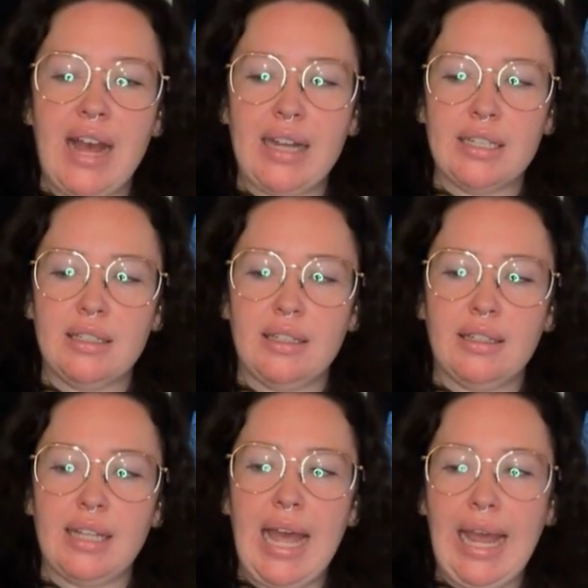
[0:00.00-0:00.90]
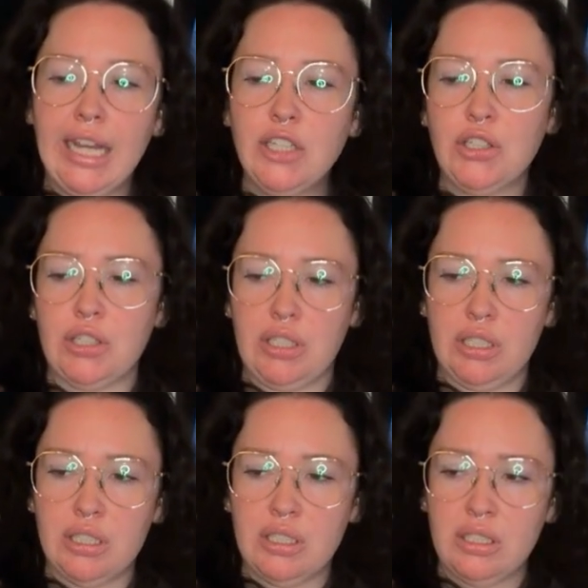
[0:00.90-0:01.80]
the fact that the
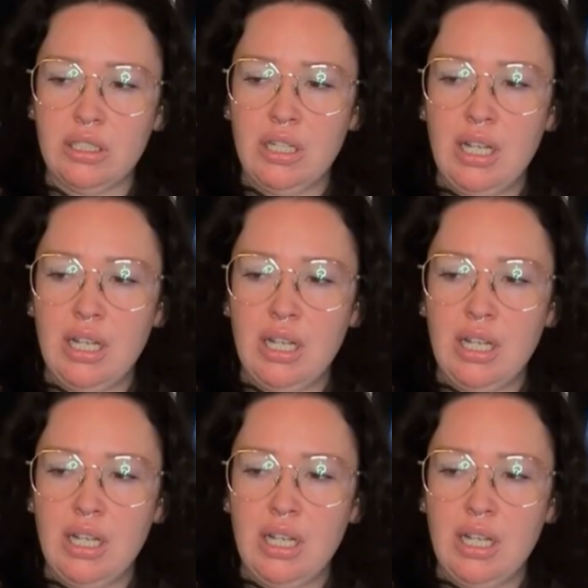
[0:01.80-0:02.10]
hatred,